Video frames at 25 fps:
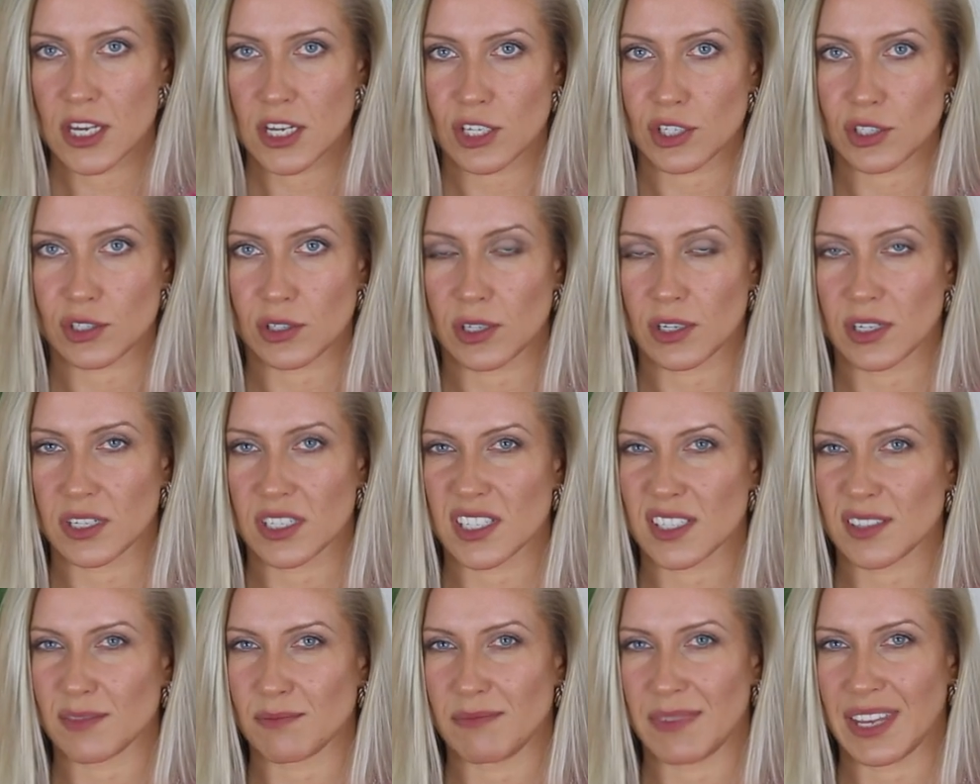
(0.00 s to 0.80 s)

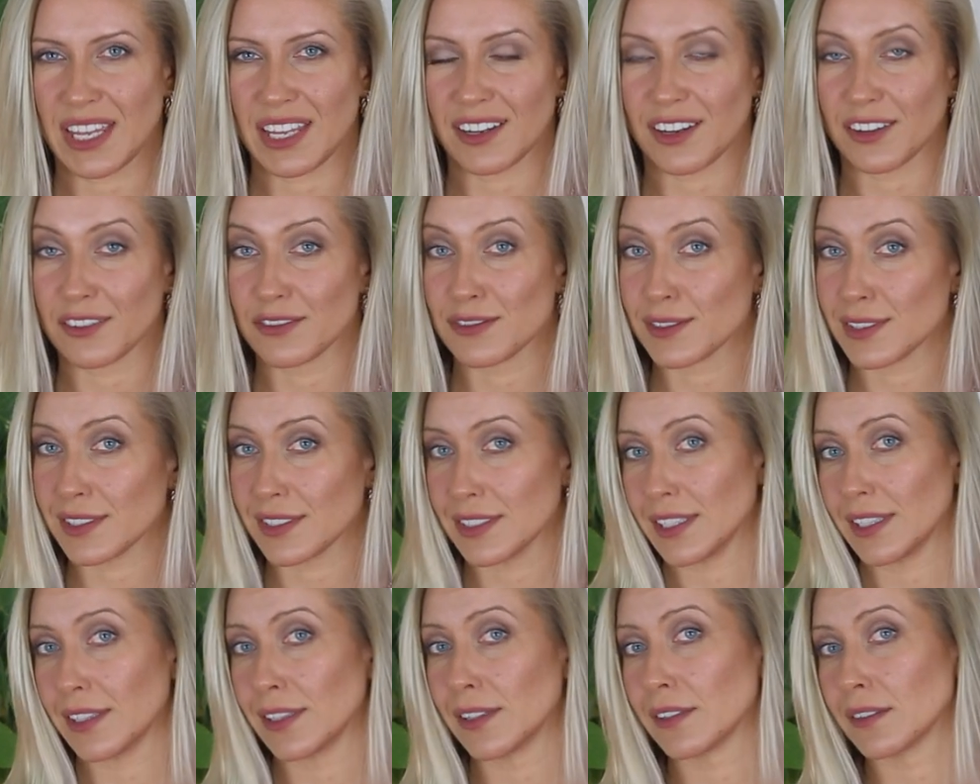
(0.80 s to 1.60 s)
shirts made of
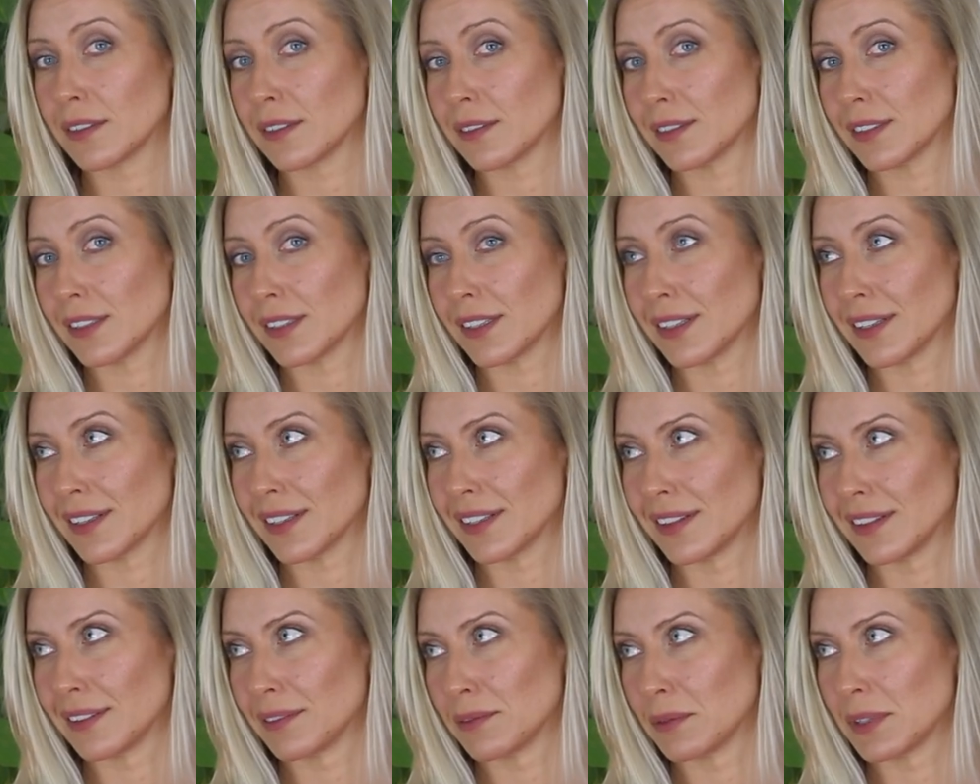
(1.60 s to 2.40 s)
silk,
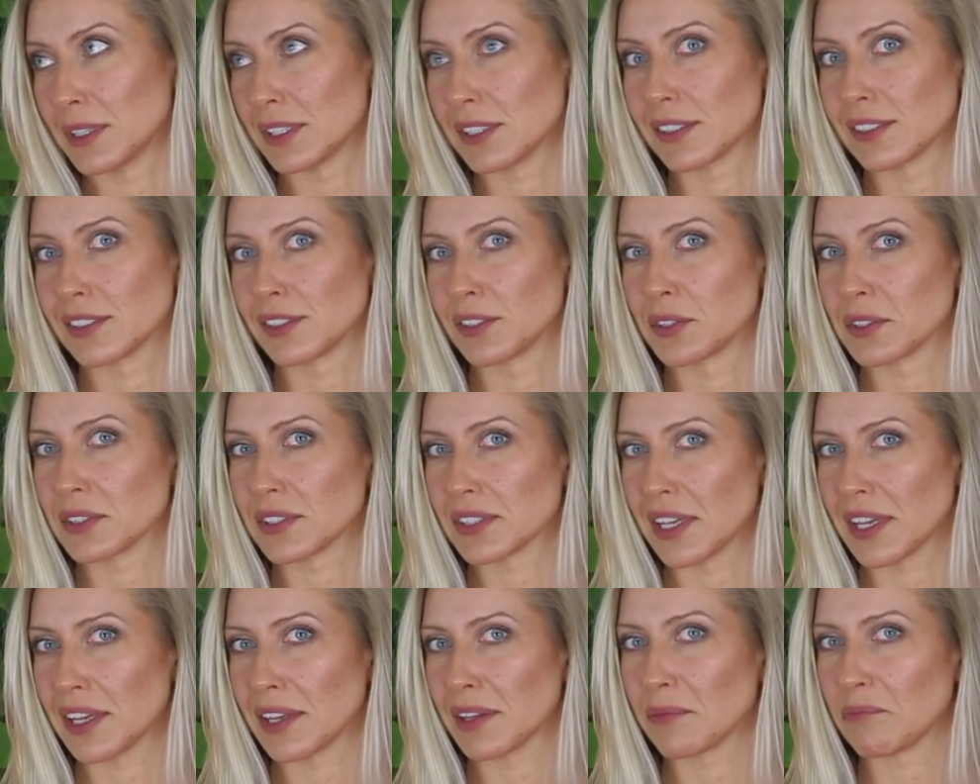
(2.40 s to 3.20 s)
or which
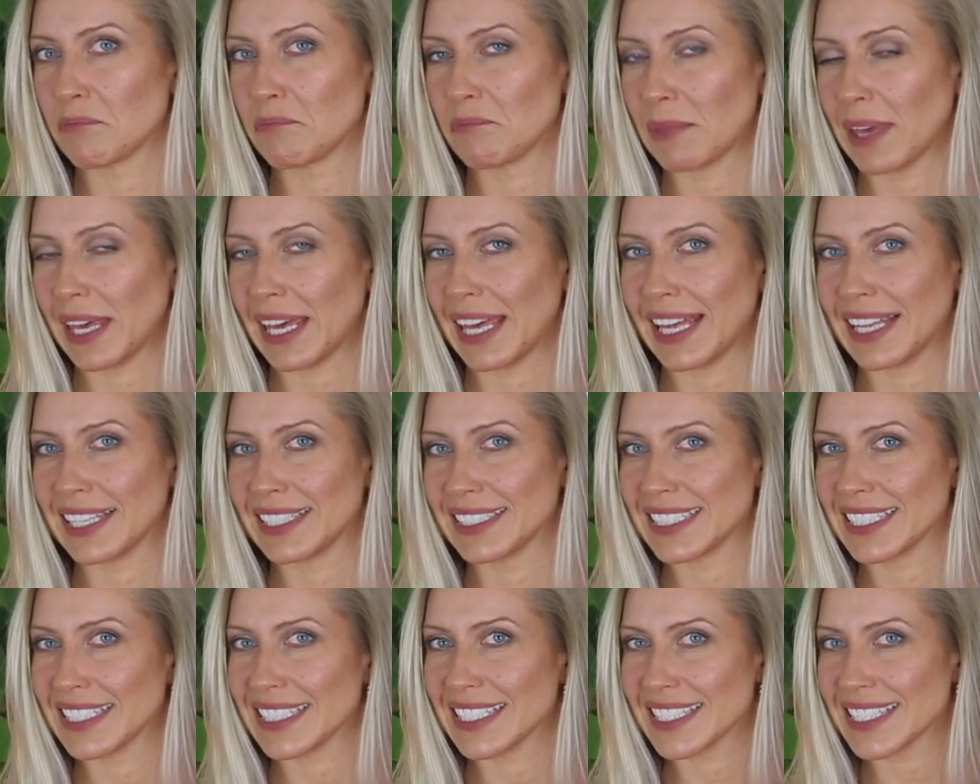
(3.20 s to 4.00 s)
looks like
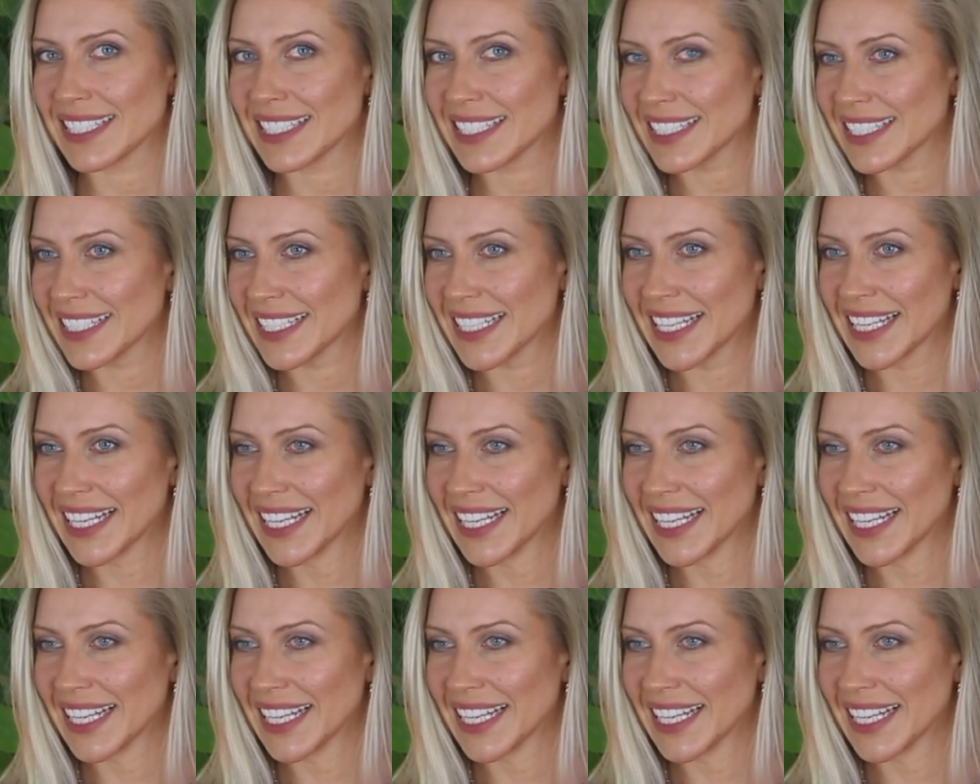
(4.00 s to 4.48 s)
panties.